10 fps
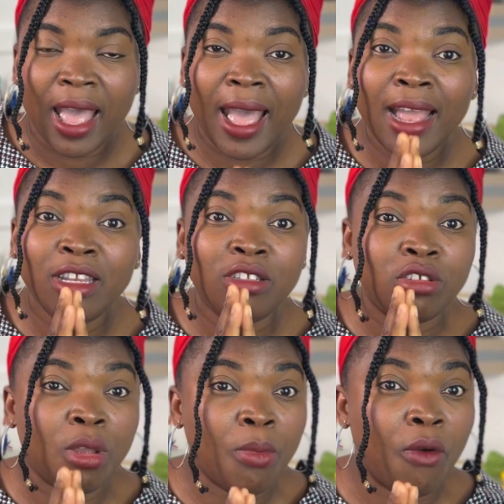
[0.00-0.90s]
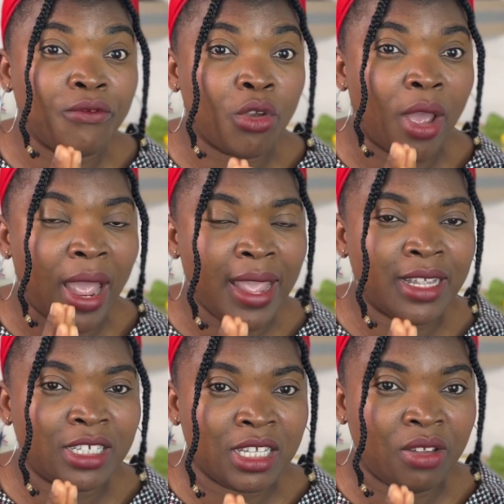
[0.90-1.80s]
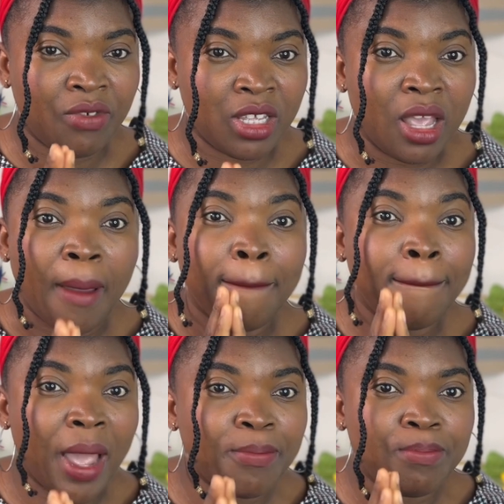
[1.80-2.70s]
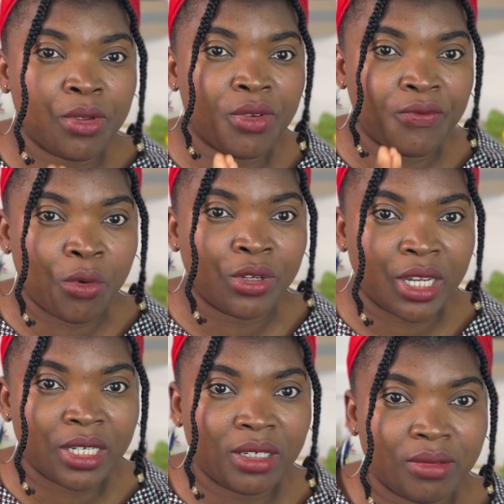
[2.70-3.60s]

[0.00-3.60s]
and some of your I H S fee might be refunded.